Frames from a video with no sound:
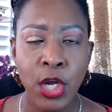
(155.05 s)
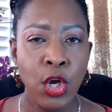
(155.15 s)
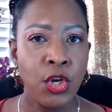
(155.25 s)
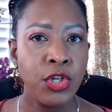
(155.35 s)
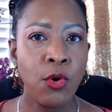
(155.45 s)

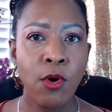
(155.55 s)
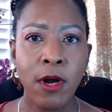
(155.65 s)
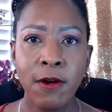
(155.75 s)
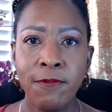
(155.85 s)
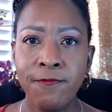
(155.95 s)

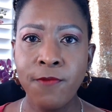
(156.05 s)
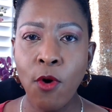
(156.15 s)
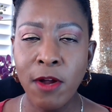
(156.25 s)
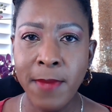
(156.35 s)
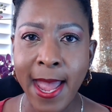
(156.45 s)
your
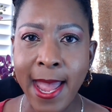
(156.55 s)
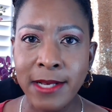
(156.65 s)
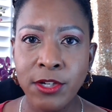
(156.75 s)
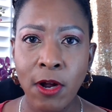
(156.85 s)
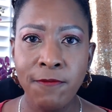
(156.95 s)
format,
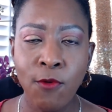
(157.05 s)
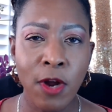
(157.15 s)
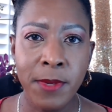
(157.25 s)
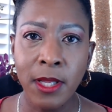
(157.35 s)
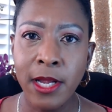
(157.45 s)
your
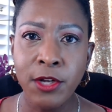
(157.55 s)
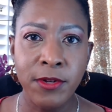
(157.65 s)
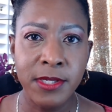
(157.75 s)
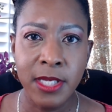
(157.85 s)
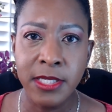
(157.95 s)
formula, your
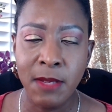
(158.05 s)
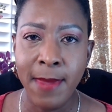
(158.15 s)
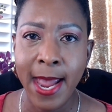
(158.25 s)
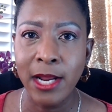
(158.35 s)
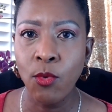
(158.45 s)

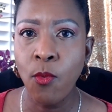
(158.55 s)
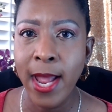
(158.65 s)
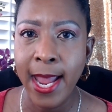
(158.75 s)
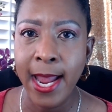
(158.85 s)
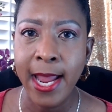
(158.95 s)
systematic
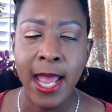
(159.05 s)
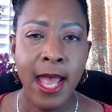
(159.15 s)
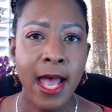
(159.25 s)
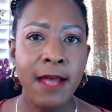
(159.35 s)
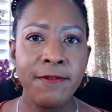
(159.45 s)
way
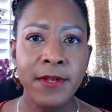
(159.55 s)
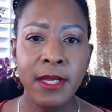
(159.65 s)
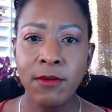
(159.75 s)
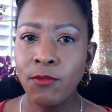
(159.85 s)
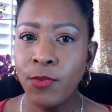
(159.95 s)
of
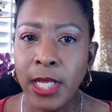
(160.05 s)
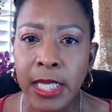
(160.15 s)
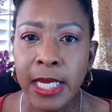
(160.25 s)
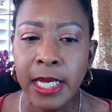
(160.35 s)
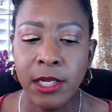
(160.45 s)

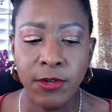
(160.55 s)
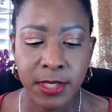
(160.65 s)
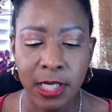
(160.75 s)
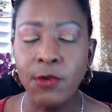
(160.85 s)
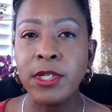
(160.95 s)
really your
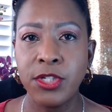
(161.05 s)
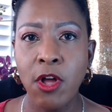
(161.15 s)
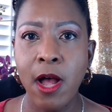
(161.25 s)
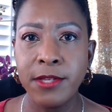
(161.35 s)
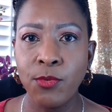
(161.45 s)
secret
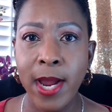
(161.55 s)
sauce, right?